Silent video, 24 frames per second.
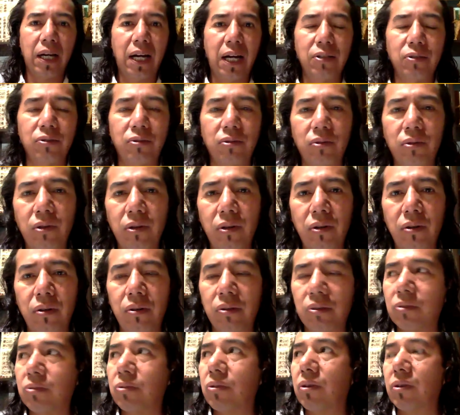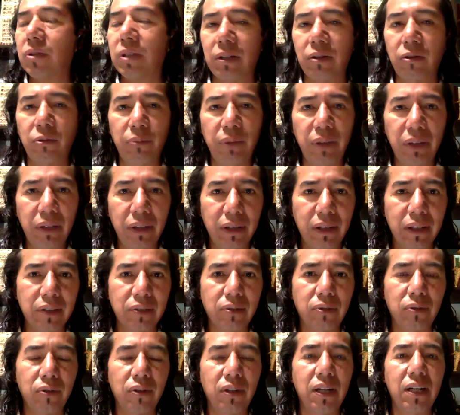had to go to other communities
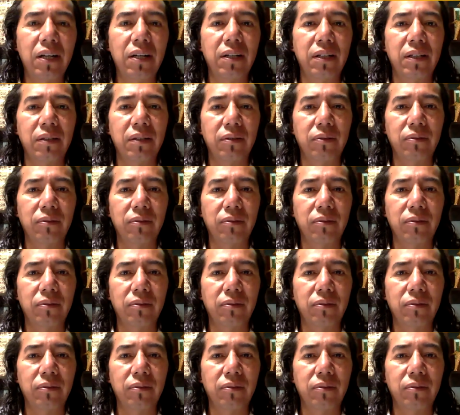to learn